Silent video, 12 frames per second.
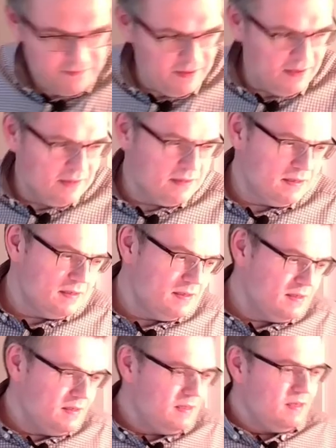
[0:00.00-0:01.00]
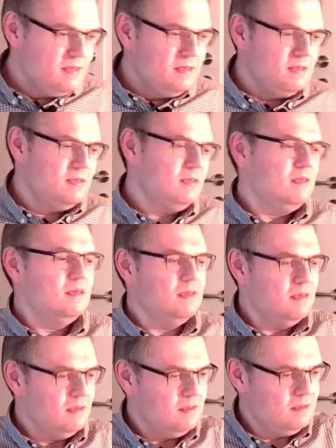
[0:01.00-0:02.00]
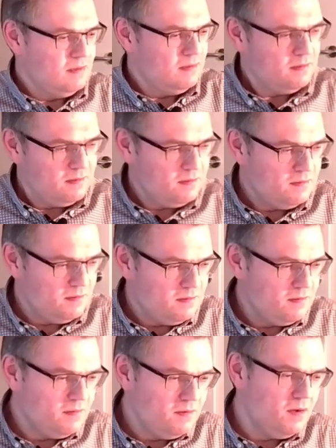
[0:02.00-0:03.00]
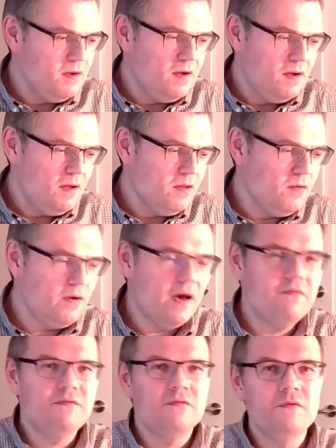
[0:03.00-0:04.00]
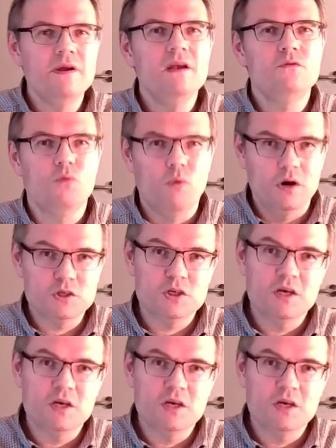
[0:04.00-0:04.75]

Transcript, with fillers: this, this. Uh, you have really to watch